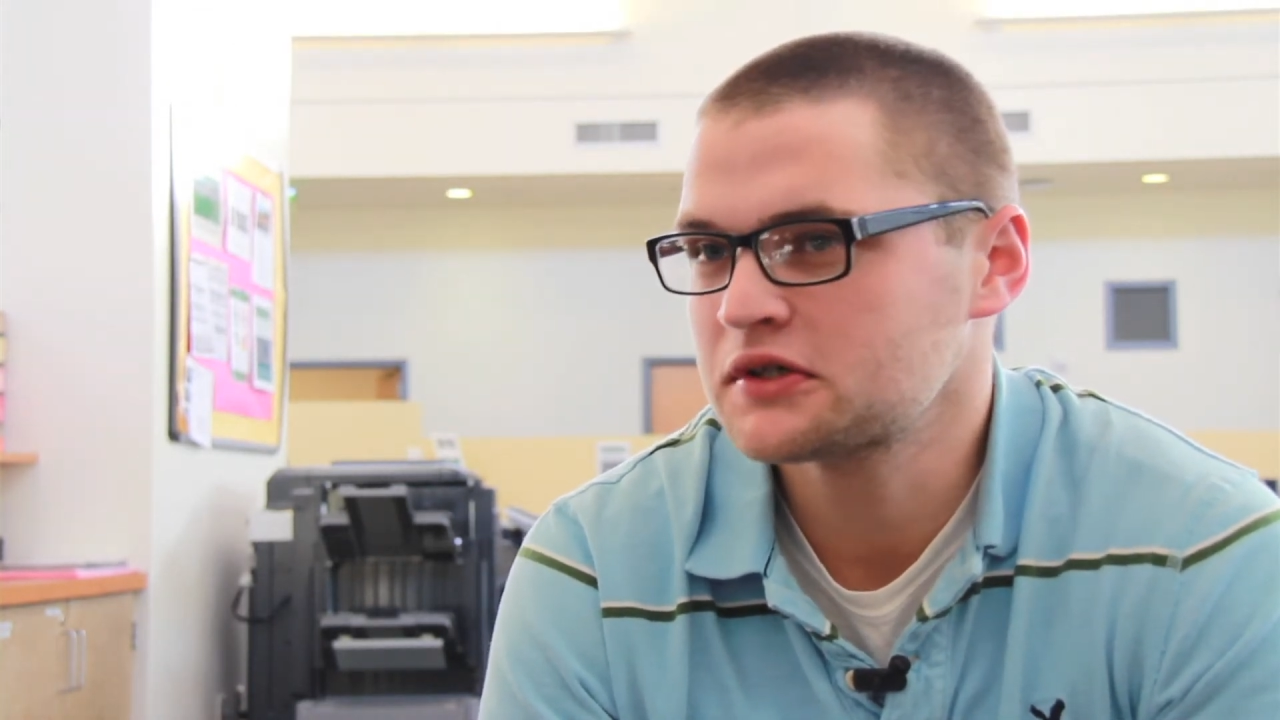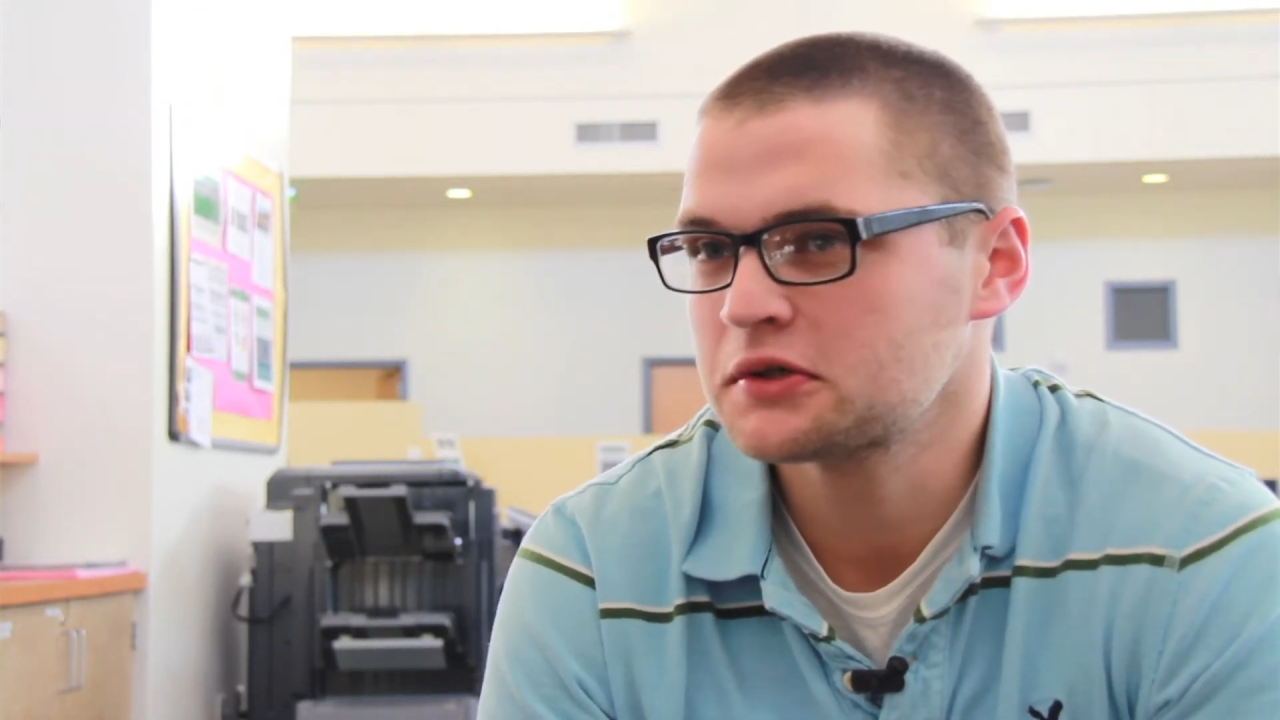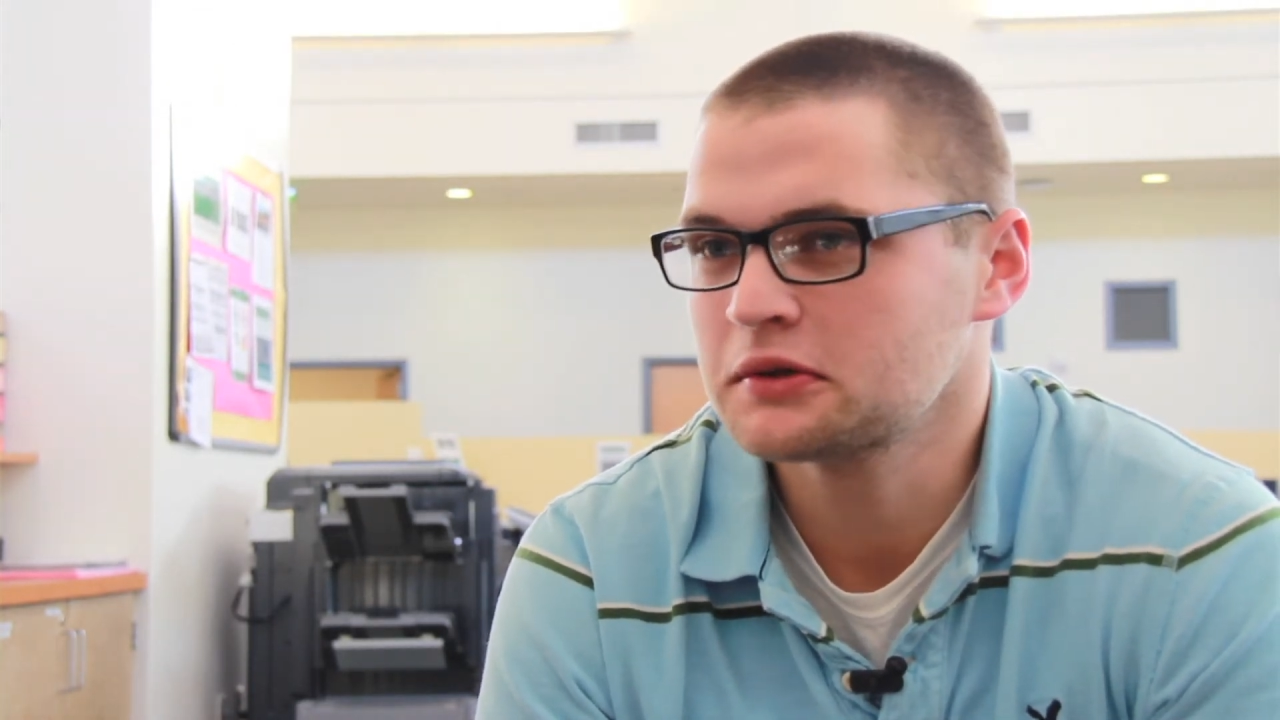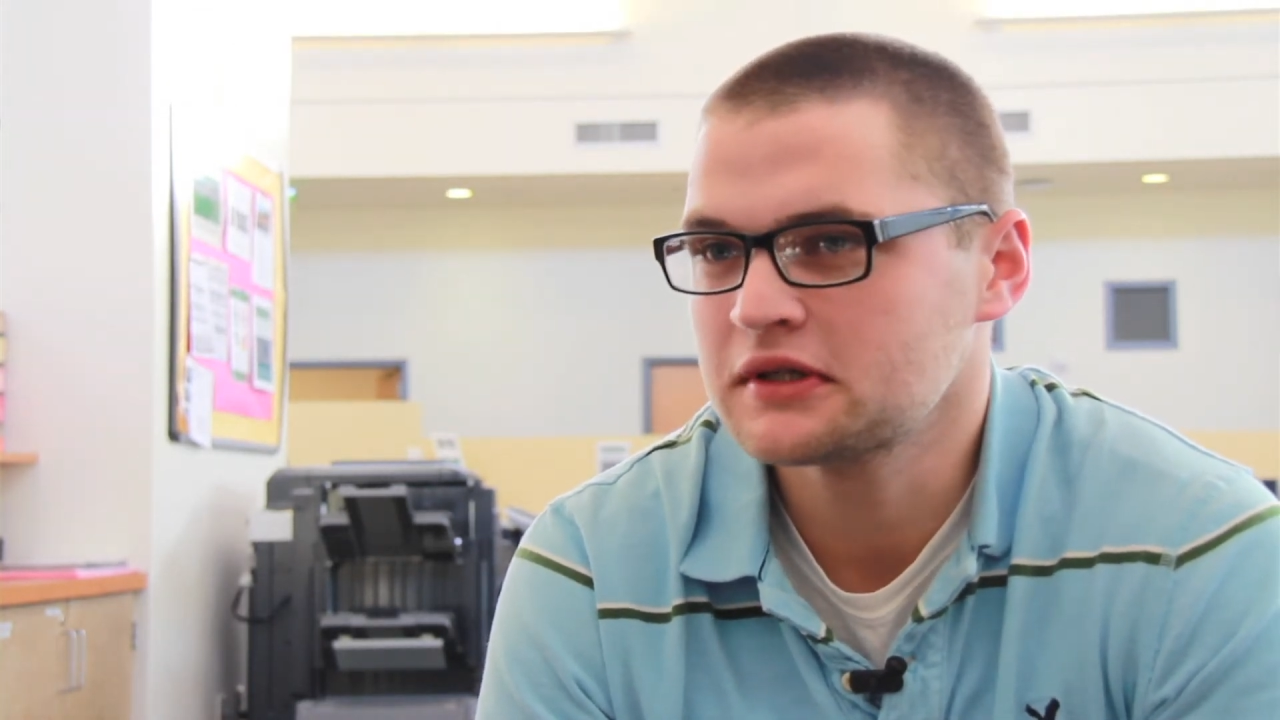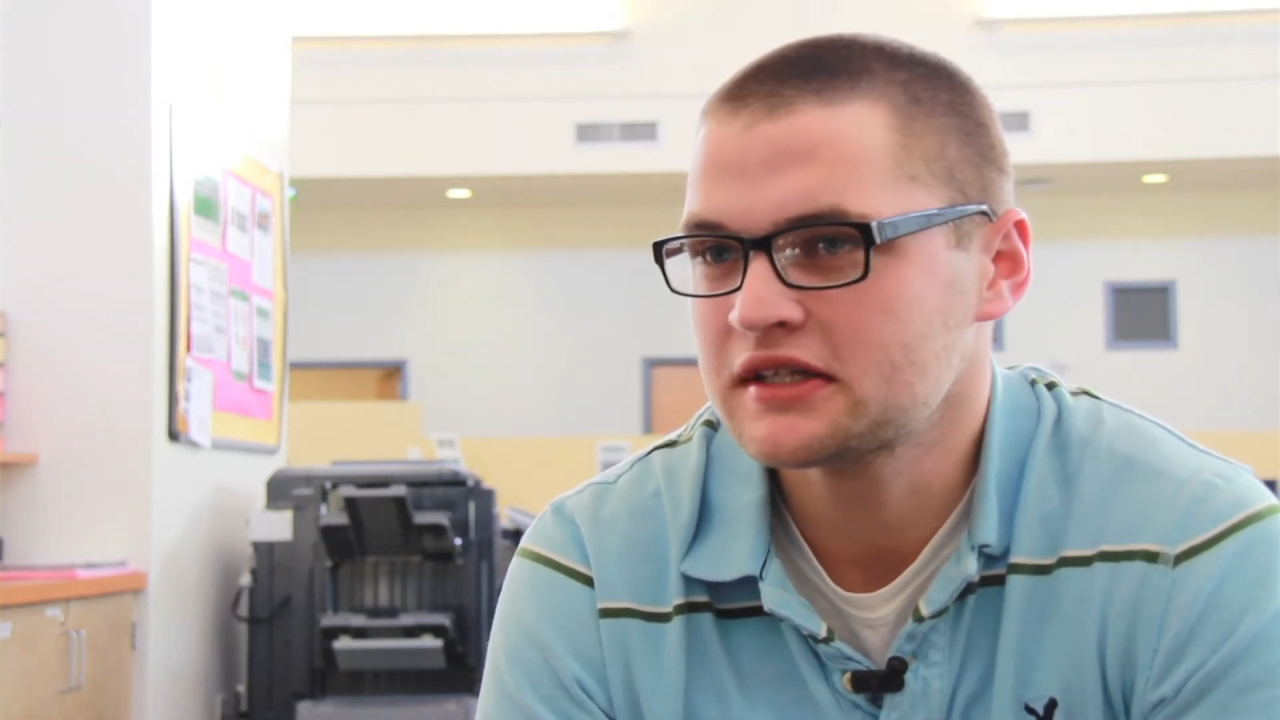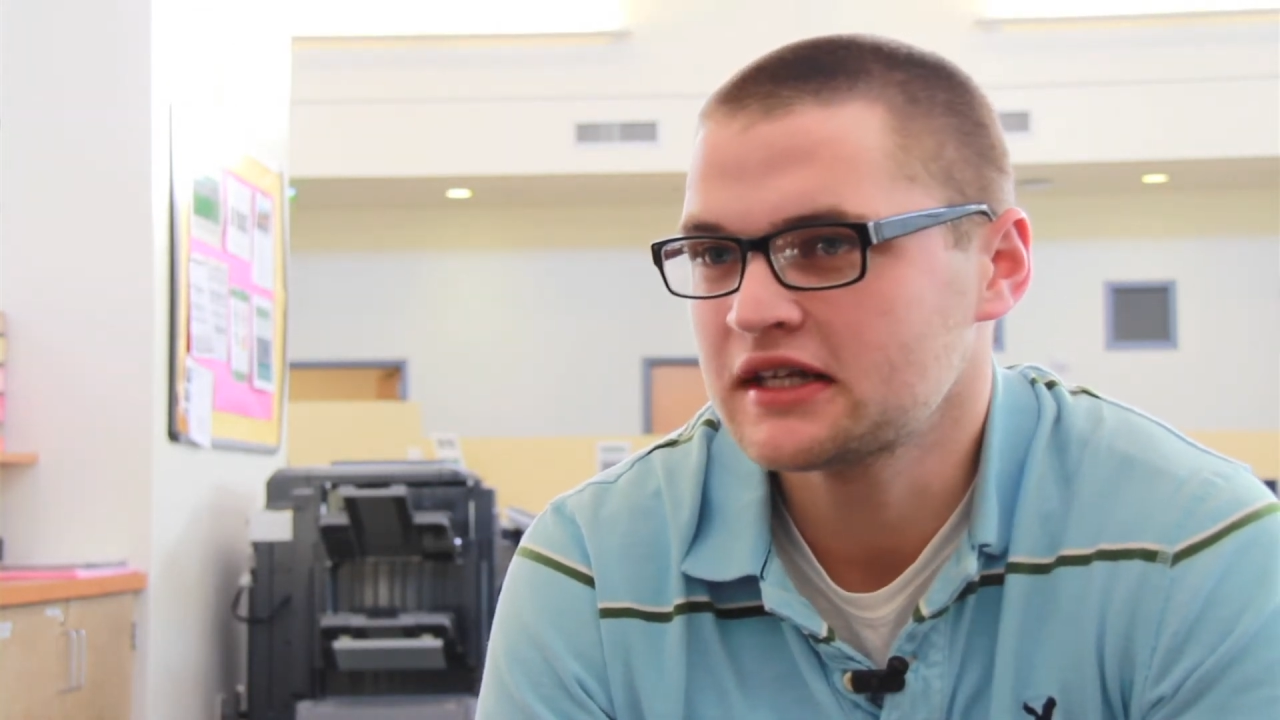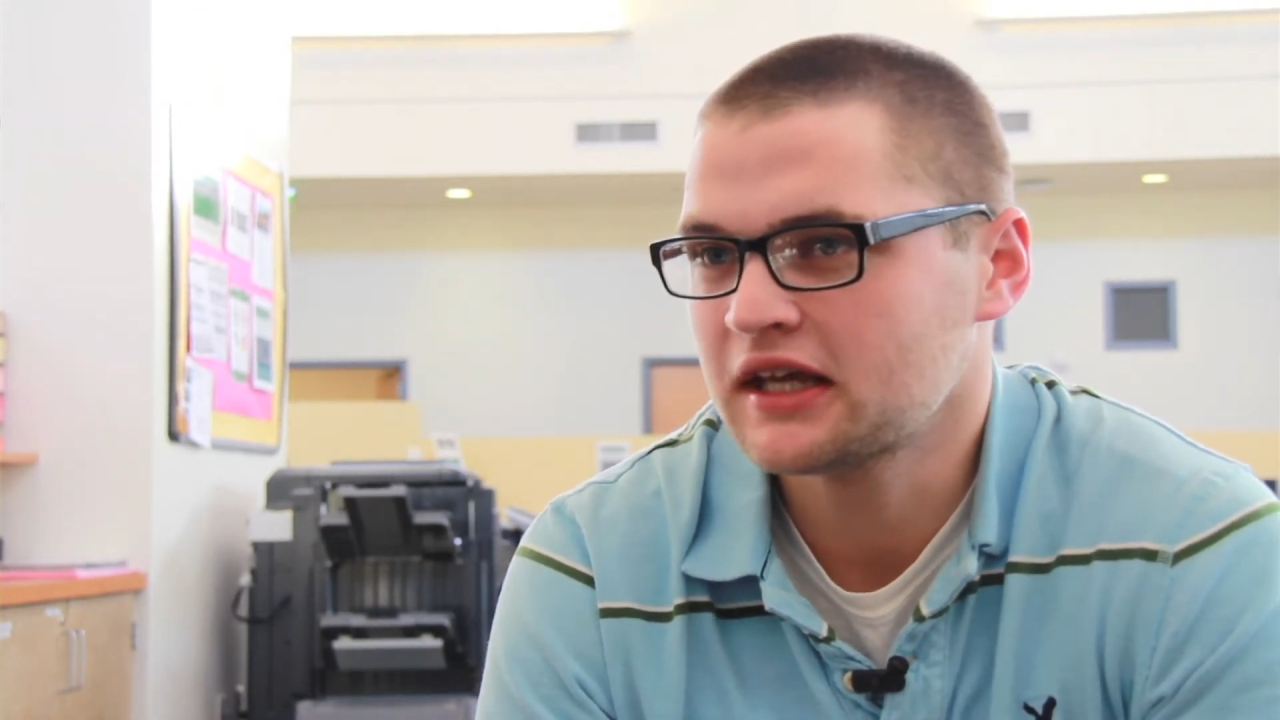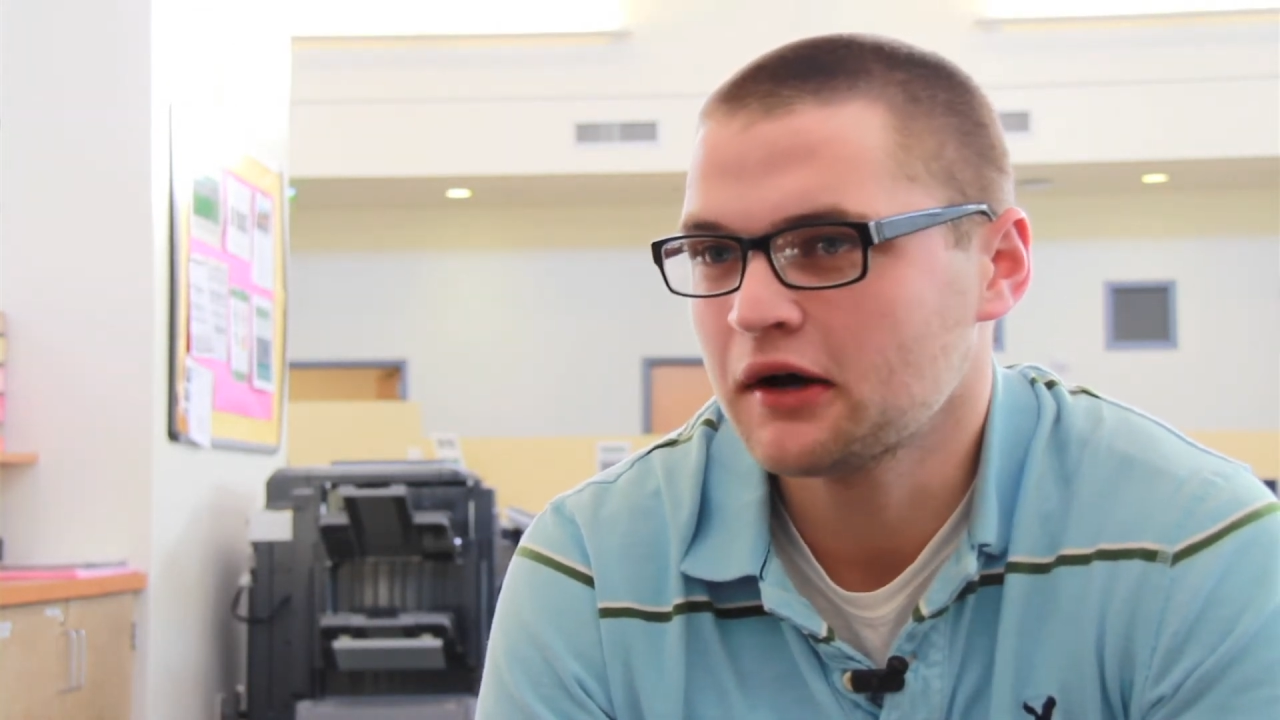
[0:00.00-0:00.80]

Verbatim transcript: truly seek